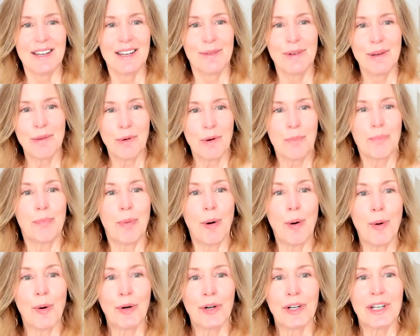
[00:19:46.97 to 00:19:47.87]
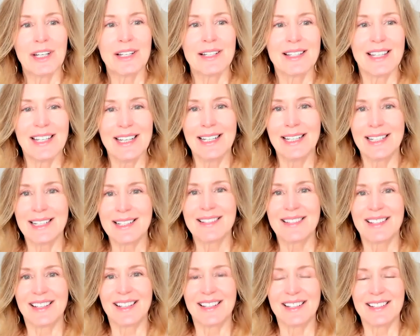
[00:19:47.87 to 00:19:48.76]
We were born in
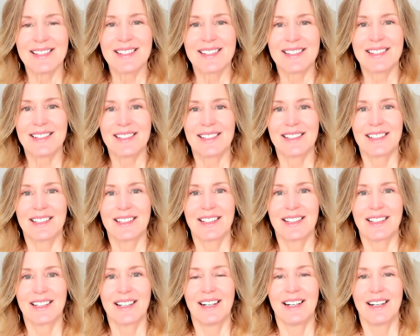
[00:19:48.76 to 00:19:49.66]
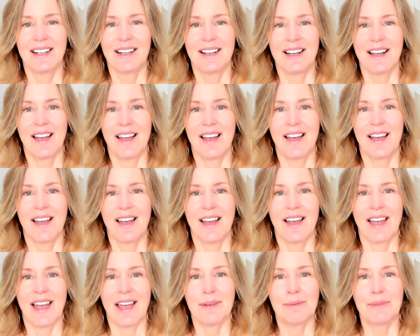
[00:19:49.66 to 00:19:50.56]
innocence
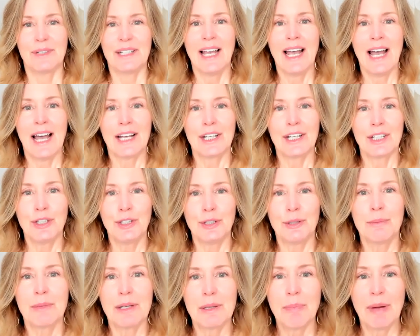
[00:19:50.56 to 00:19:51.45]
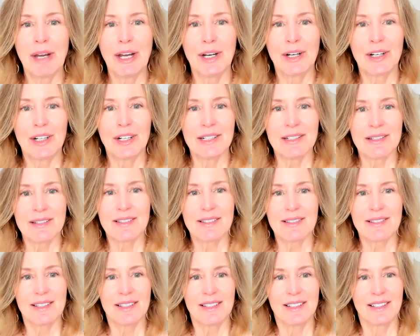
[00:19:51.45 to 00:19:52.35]
and we had human
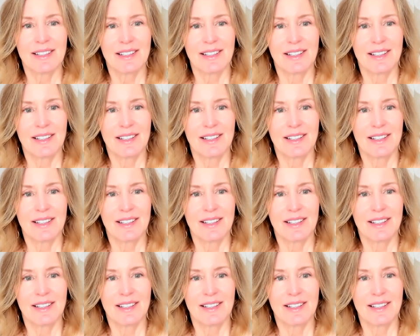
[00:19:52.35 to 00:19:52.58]
parents